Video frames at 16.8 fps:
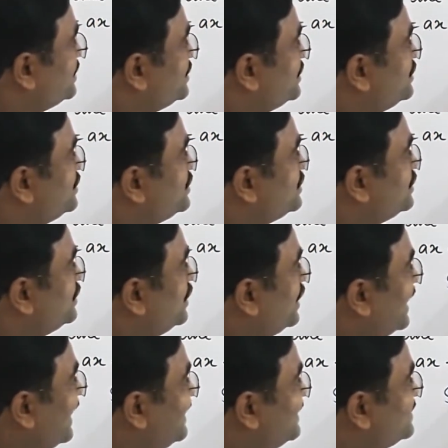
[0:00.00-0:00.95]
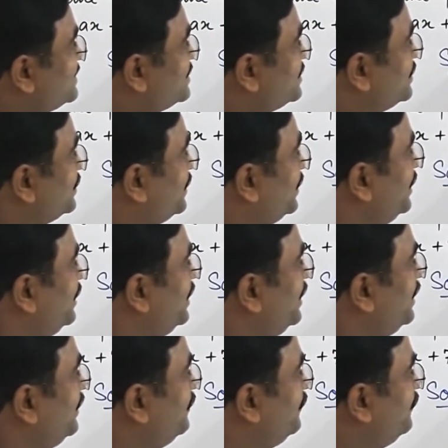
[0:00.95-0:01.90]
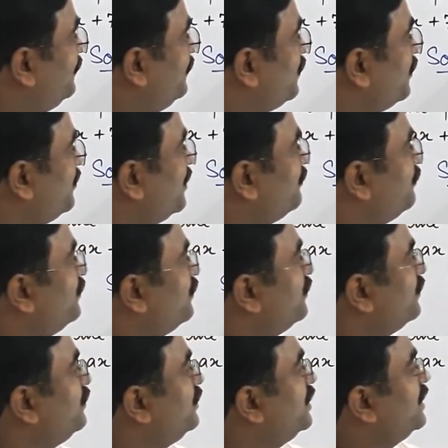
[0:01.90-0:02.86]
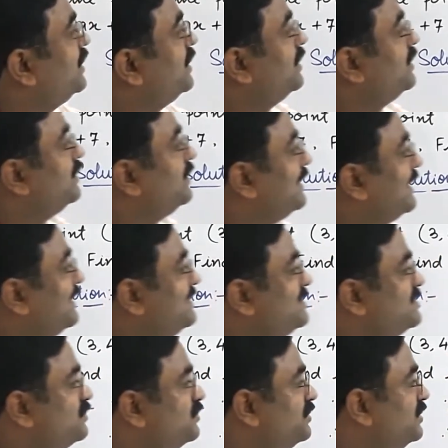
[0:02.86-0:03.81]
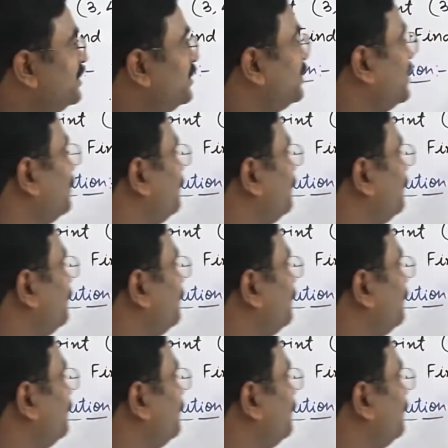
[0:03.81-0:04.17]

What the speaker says: is as 3, 4 lies on the graph